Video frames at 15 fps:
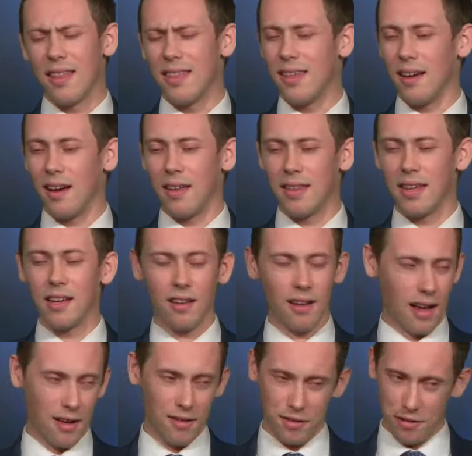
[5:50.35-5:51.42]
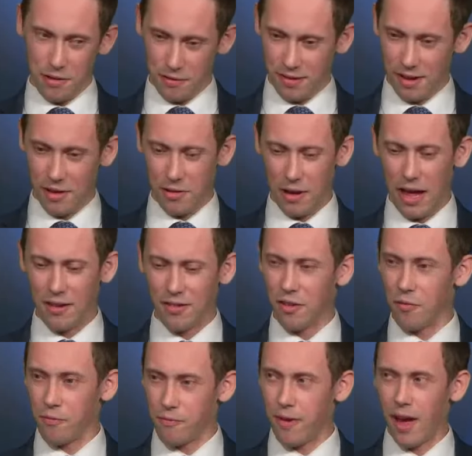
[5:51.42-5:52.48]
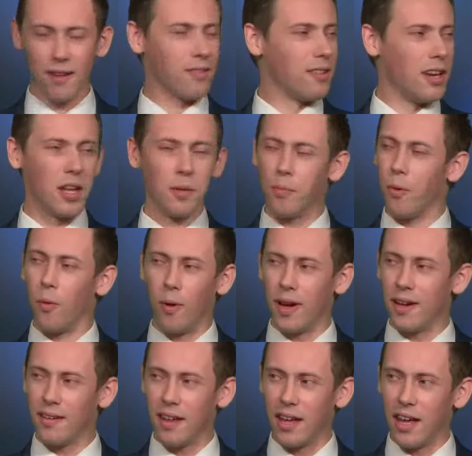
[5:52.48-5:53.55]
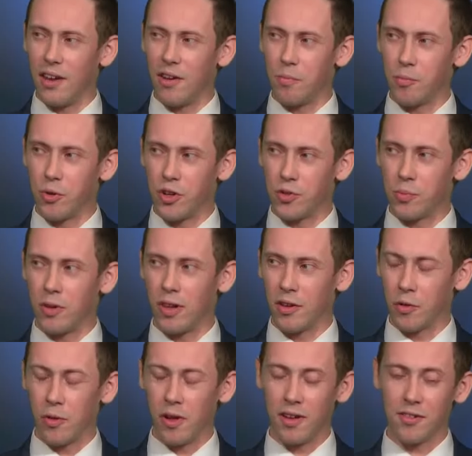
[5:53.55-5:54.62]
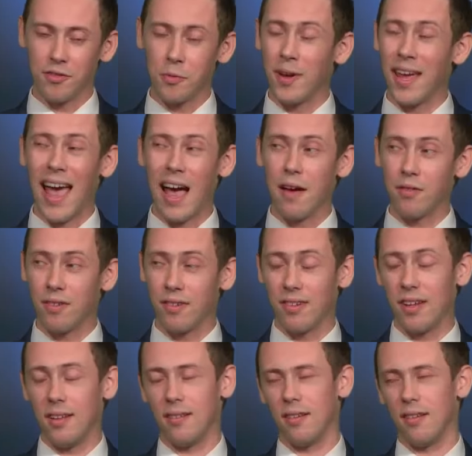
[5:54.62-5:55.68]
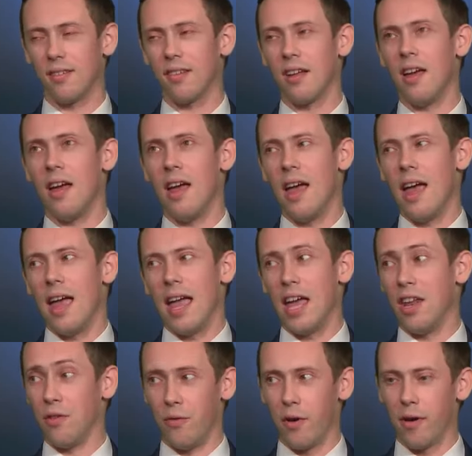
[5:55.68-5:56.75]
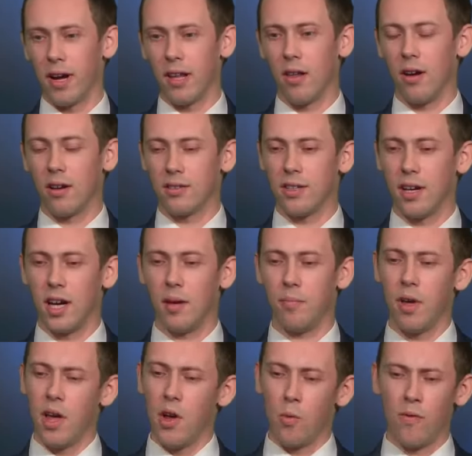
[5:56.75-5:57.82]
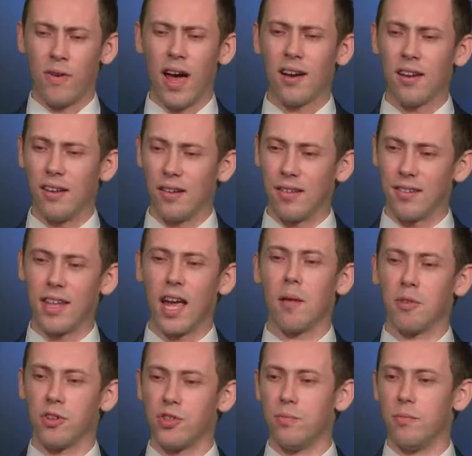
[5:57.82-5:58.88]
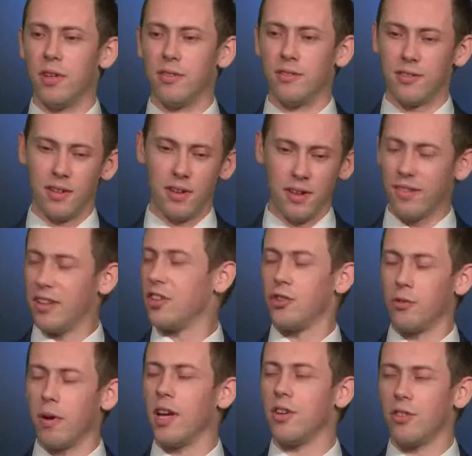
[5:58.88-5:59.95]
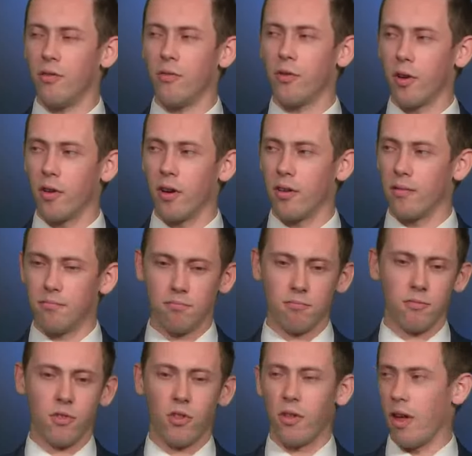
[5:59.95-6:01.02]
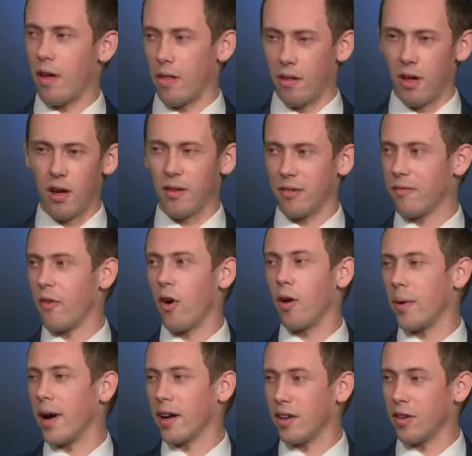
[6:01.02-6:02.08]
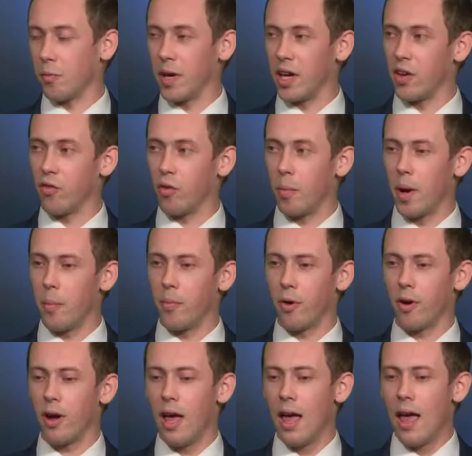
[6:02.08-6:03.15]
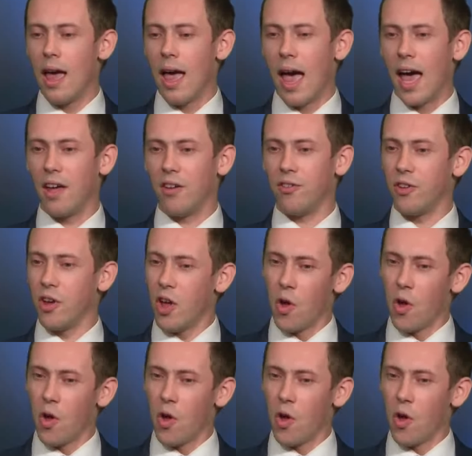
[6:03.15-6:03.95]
I think, as you said, it's a fascinating point in British political history. We haven't seen this in a very long time. We've had an establishment situation for as far back as we can remember, and